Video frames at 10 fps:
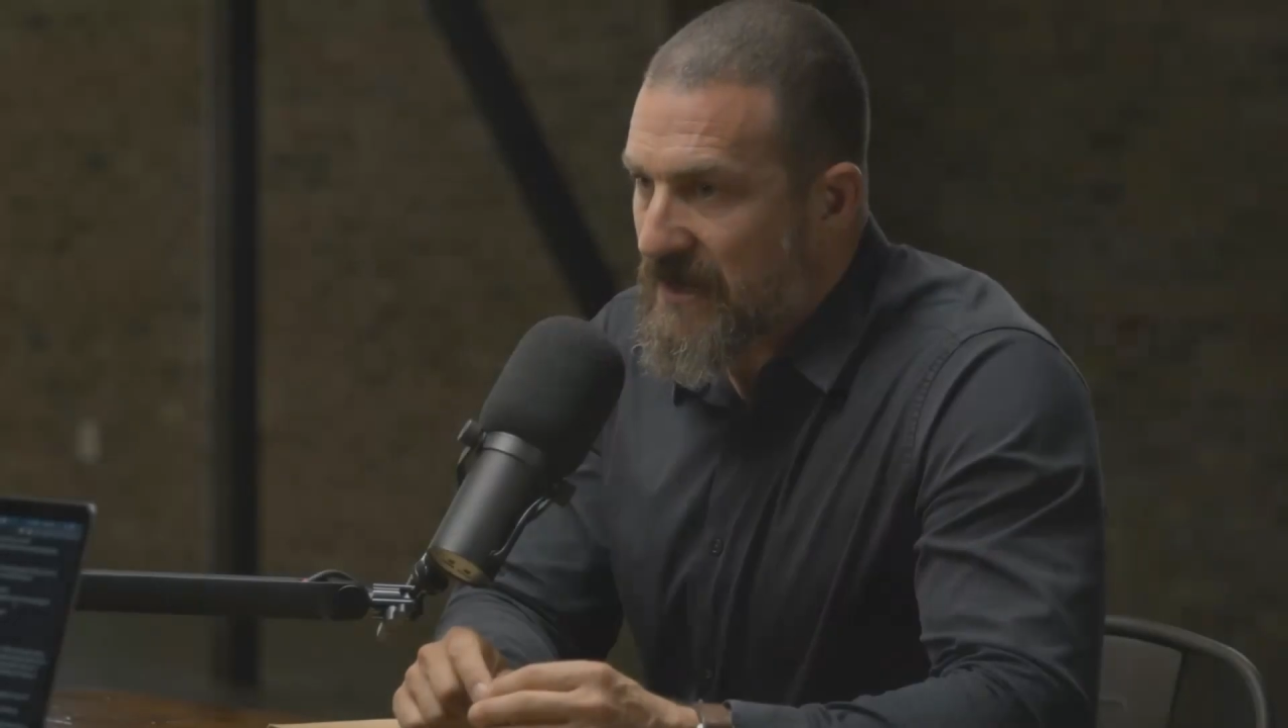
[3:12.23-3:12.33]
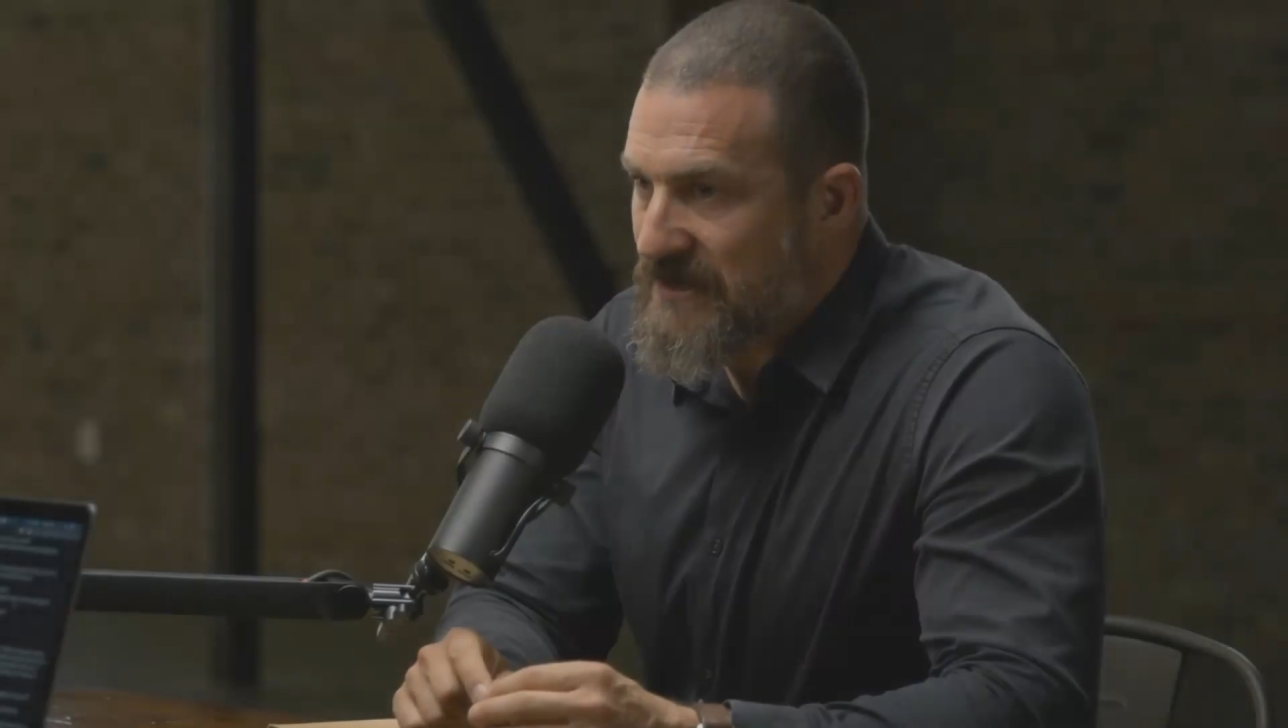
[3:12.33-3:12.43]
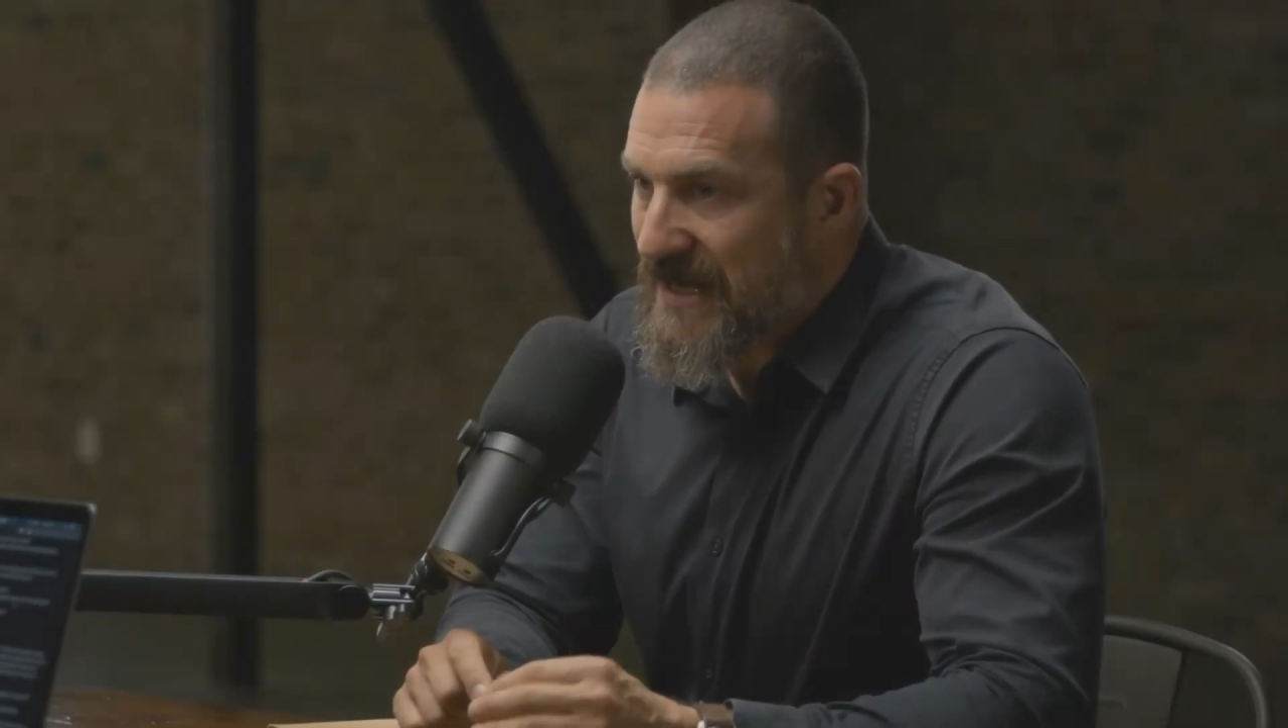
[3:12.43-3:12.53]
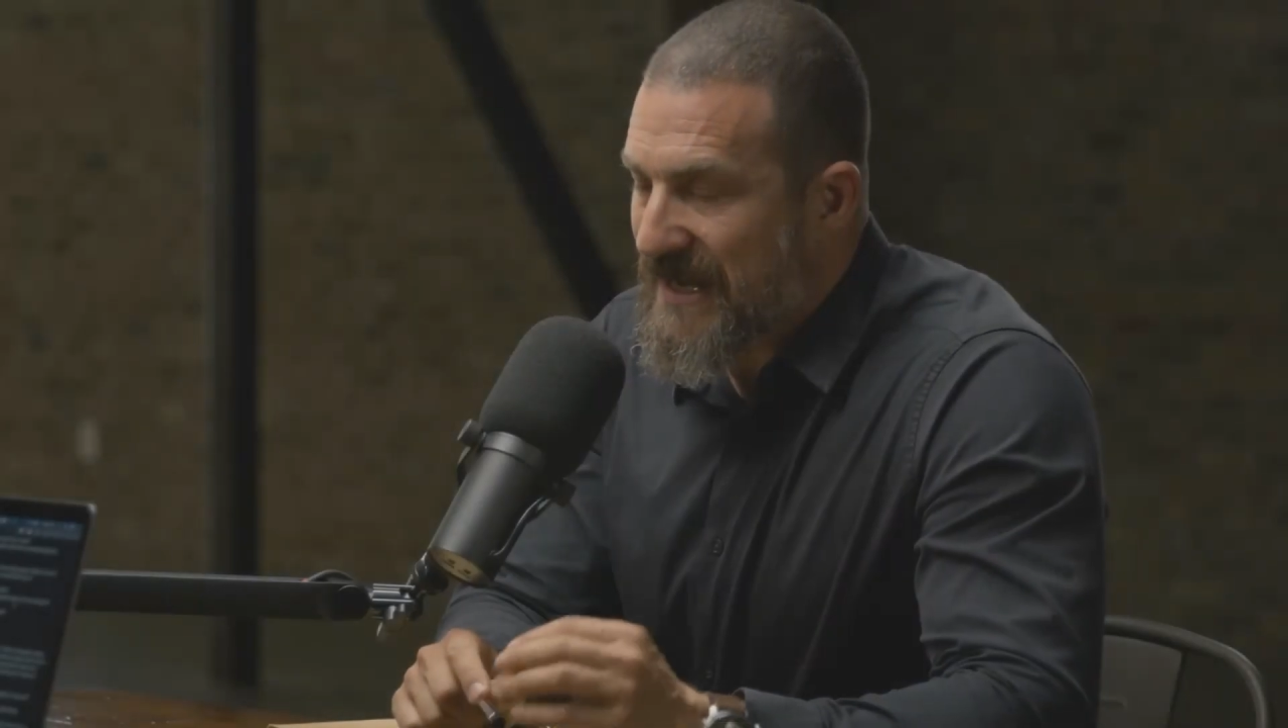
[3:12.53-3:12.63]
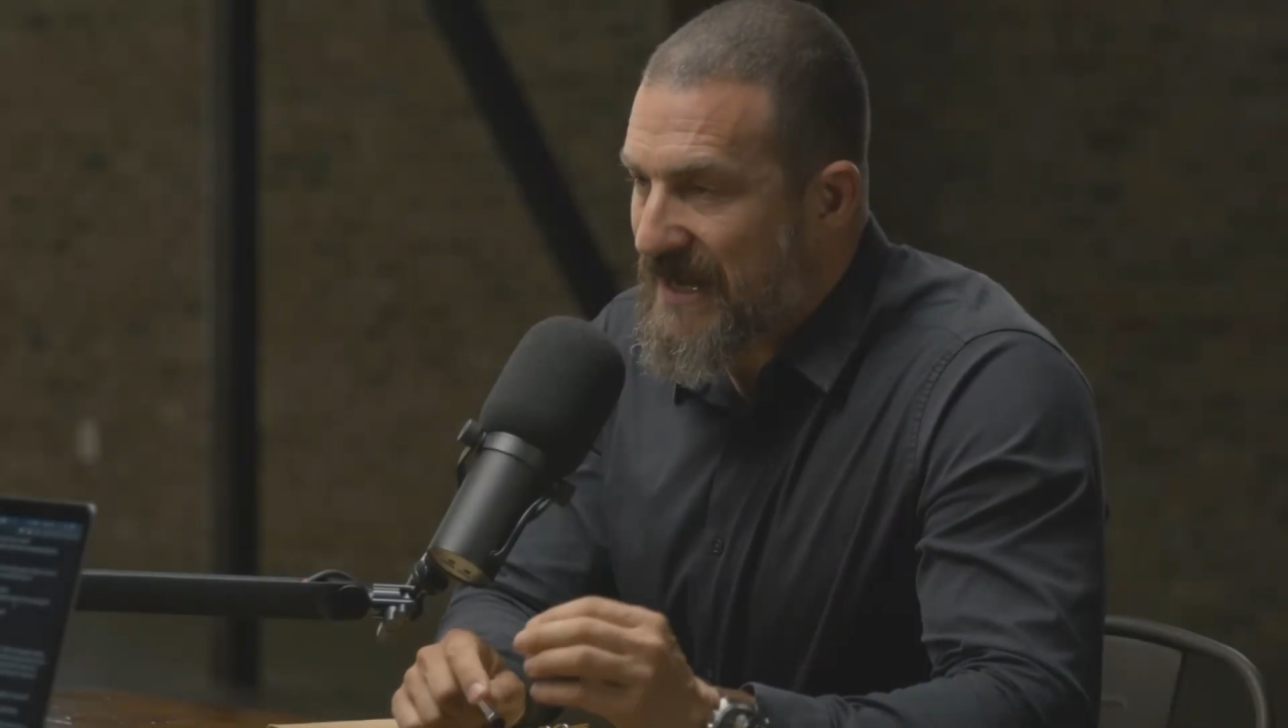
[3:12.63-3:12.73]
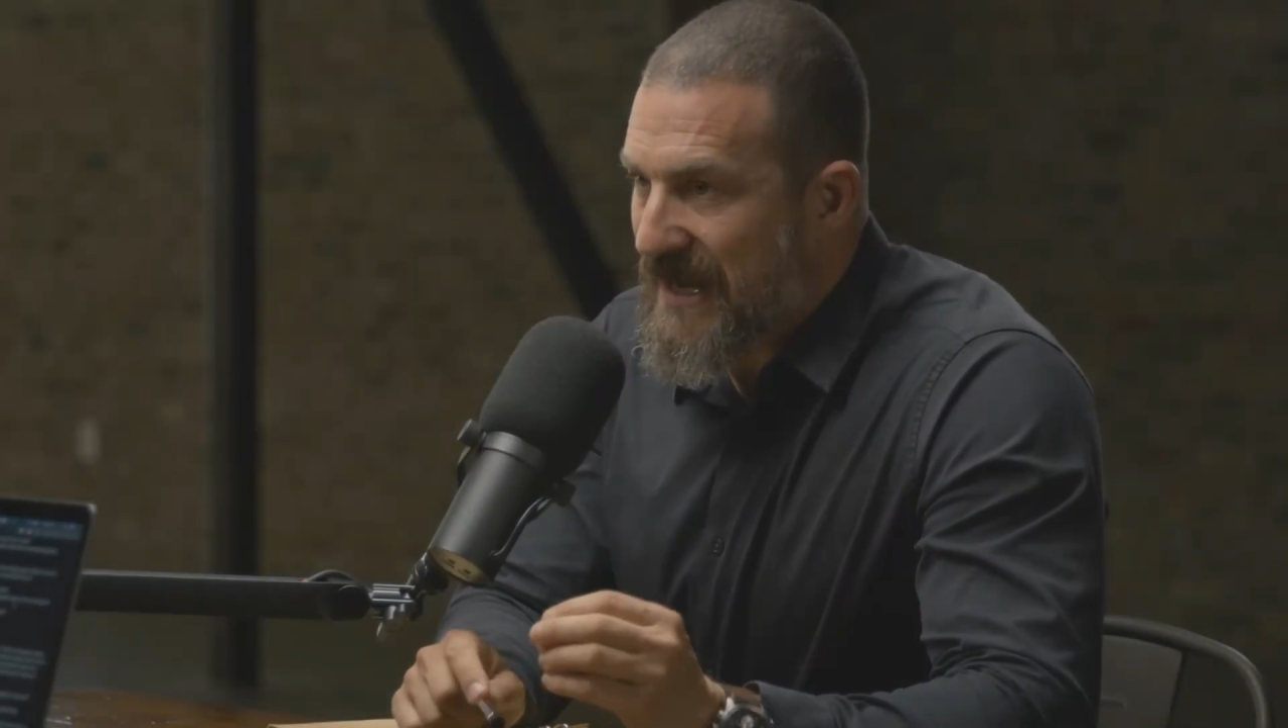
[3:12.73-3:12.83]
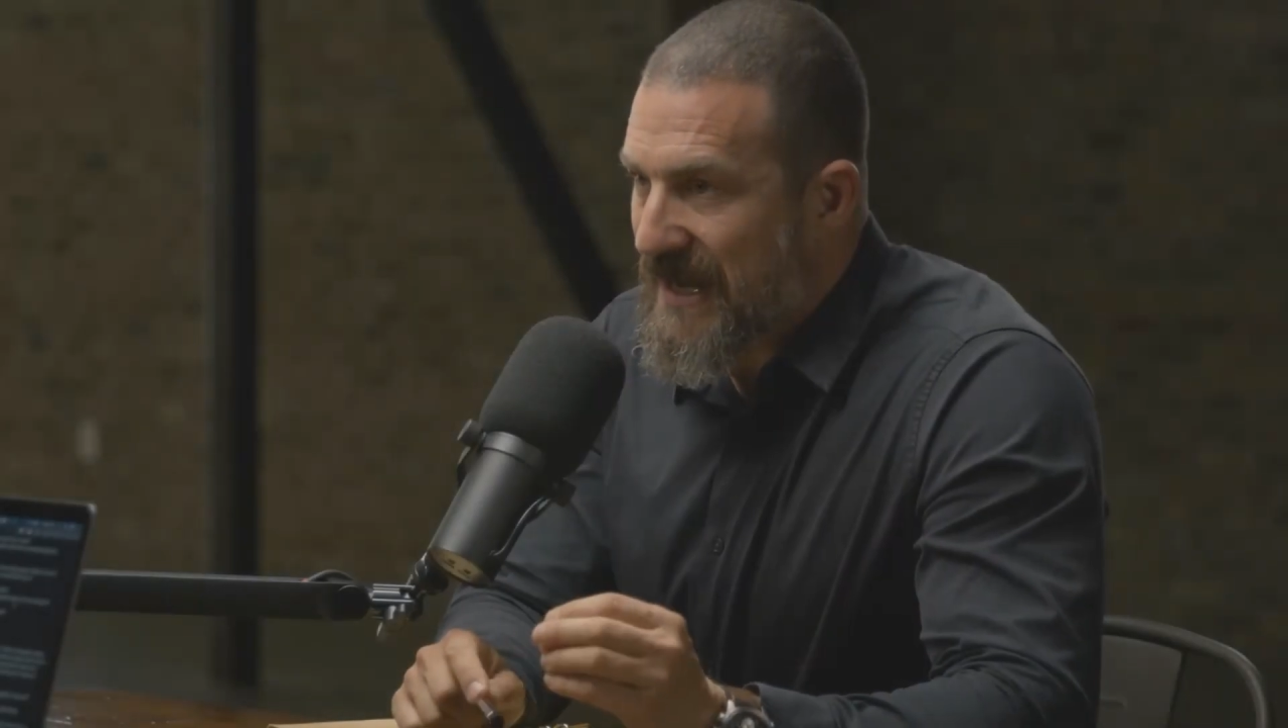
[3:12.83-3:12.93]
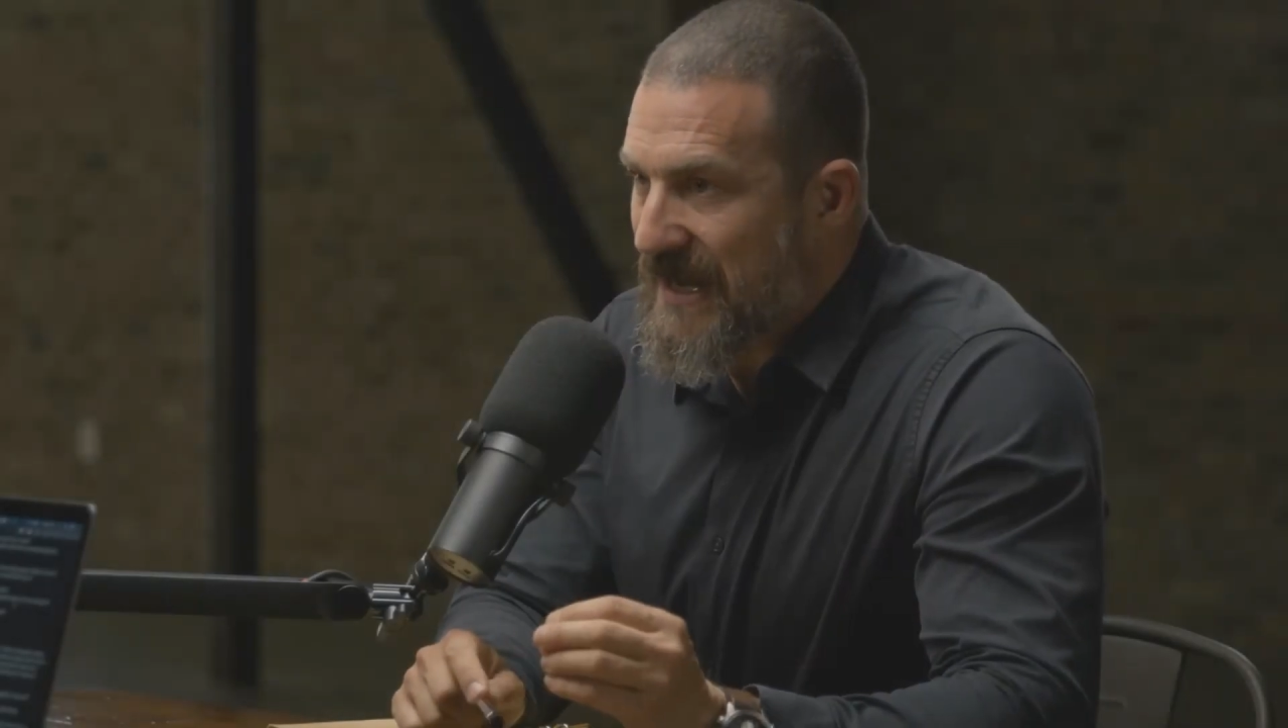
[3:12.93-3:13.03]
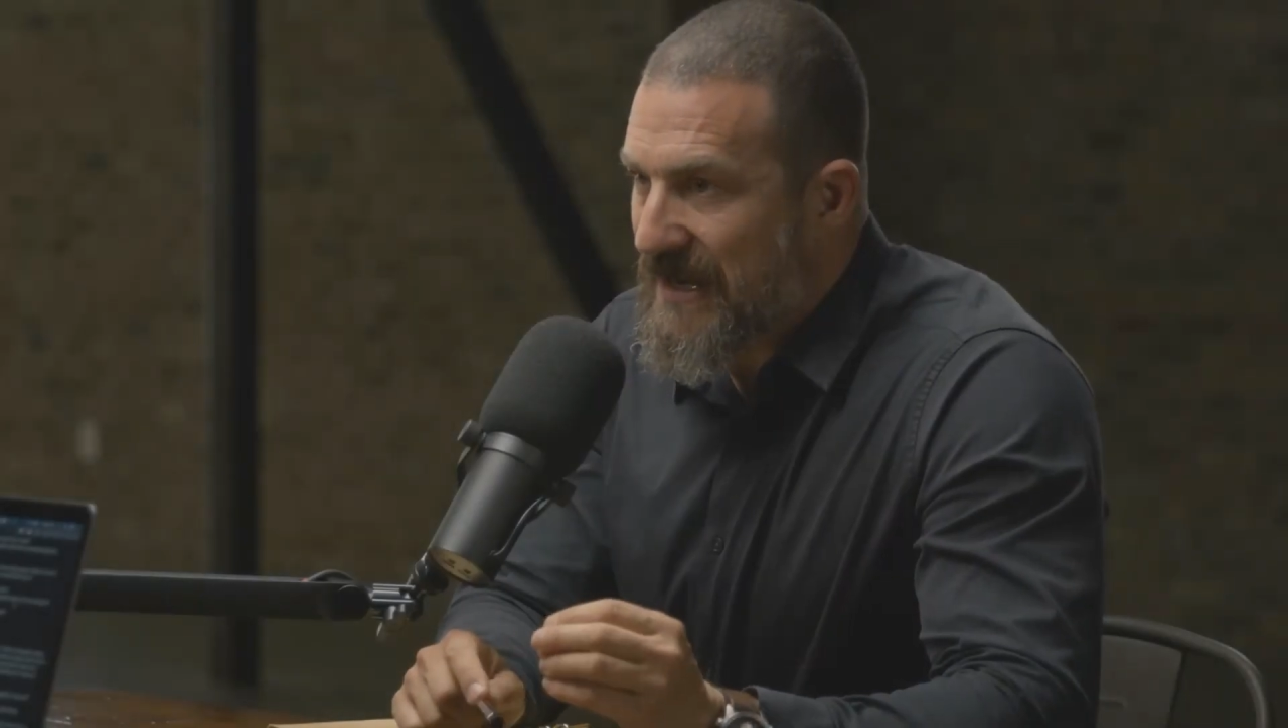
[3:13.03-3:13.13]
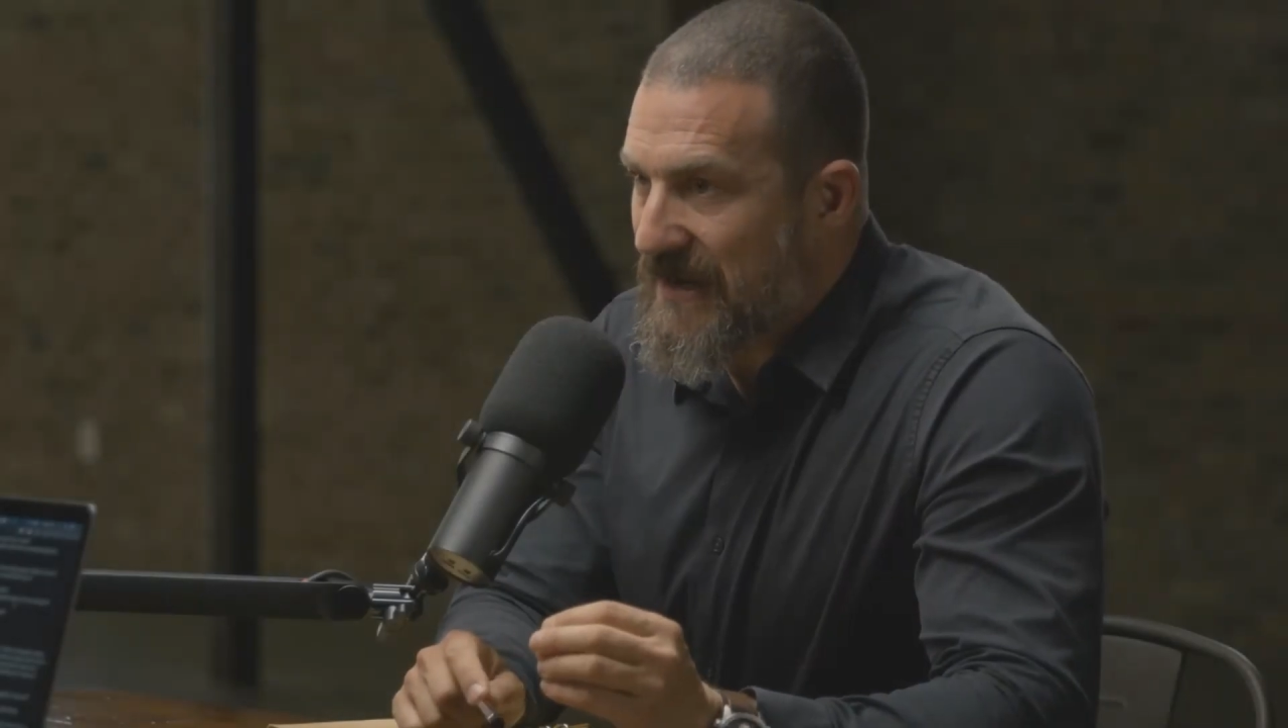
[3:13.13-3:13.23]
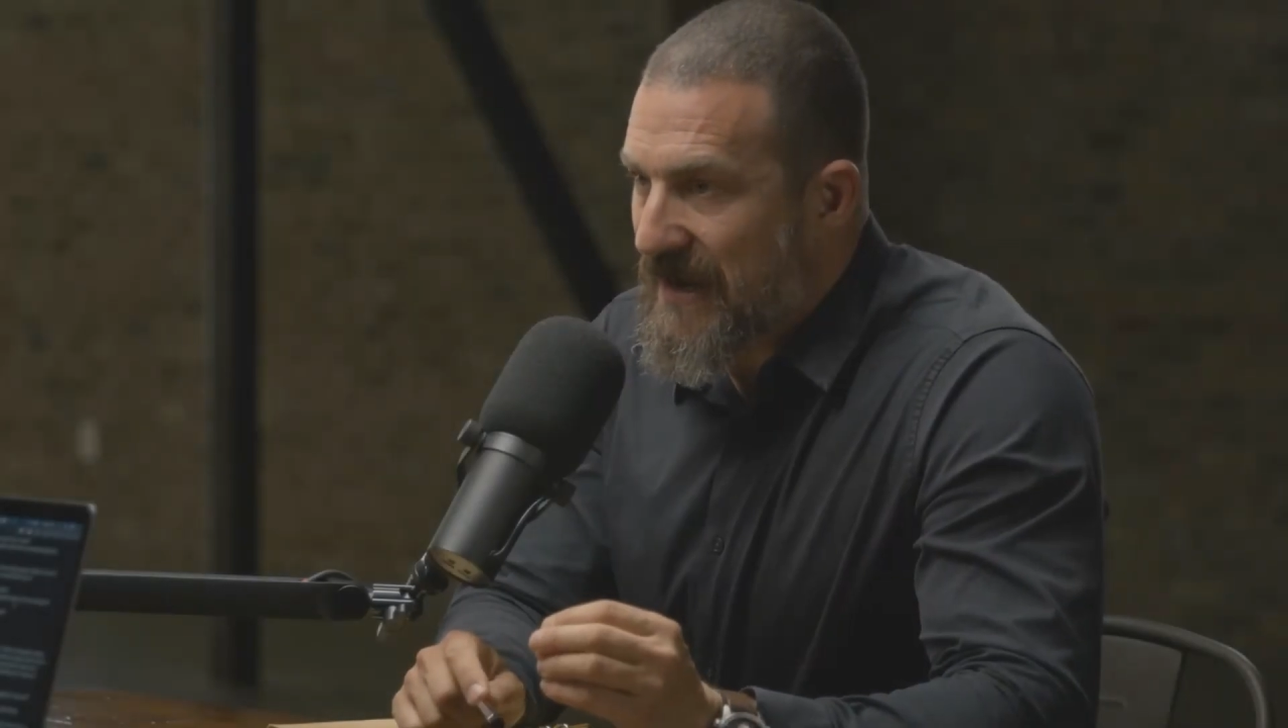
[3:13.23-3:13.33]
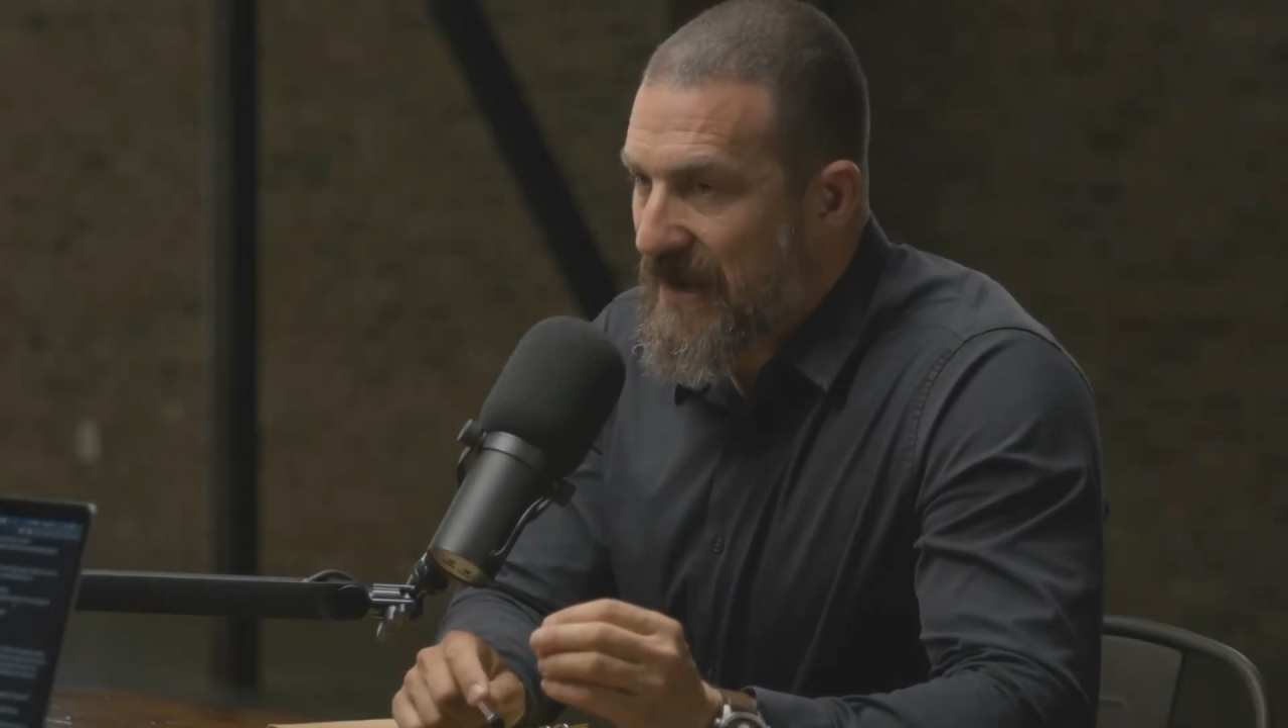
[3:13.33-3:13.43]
is it,